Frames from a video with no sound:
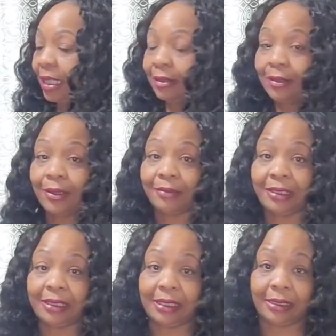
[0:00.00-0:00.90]
Y'all know
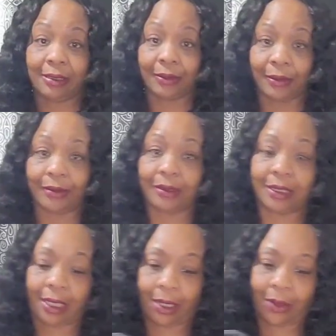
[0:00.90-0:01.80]
I'm a jean girl,
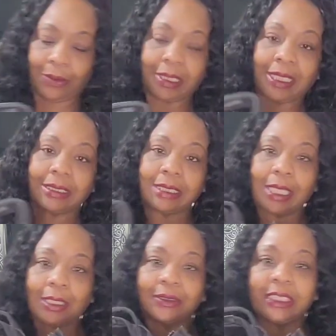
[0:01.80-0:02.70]
so when I
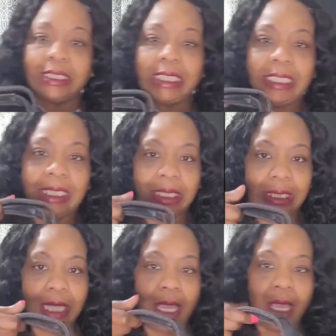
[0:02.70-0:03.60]
saw
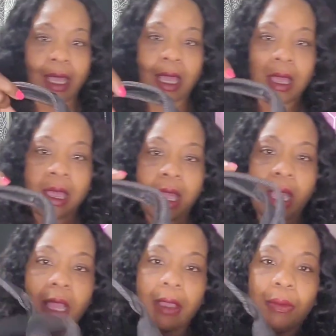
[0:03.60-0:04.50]
jean,
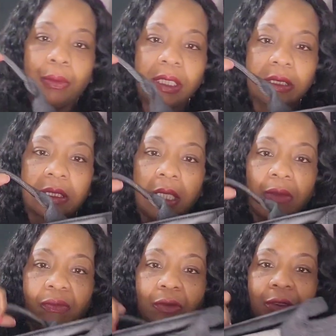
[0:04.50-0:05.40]
I
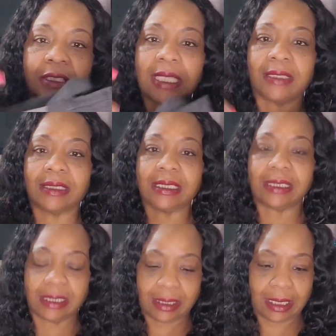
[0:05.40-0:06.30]
went for it. Now,
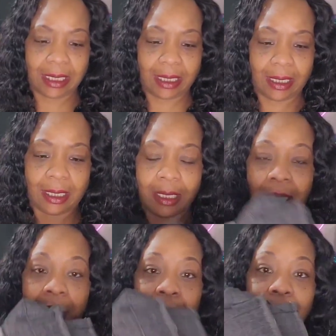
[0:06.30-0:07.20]
this is the
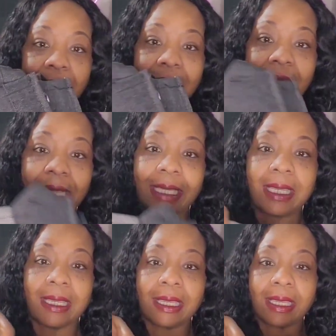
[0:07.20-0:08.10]
black
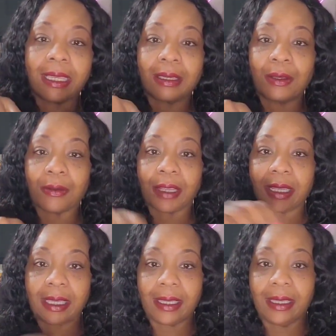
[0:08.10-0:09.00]
and
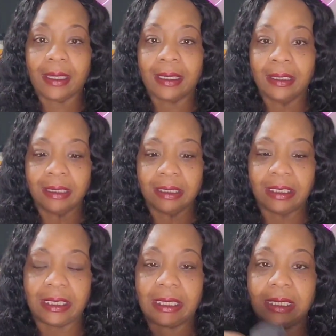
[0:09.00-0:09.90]
gray
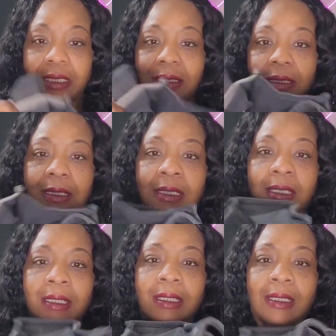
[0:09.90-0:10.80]
jean.
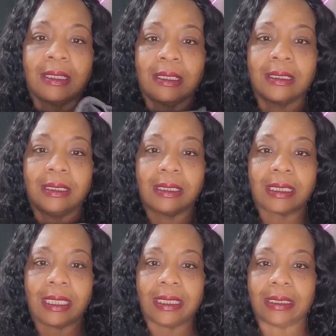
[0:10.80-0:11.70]

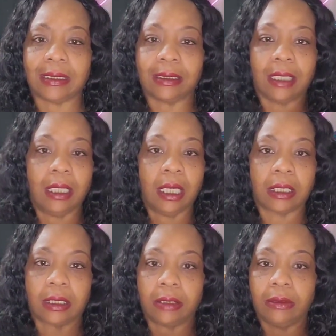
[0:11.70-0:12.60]
Look at it. Ugh,
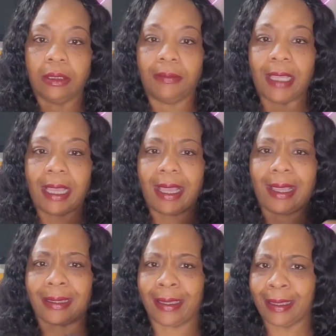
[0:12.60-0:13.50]
cute little bag.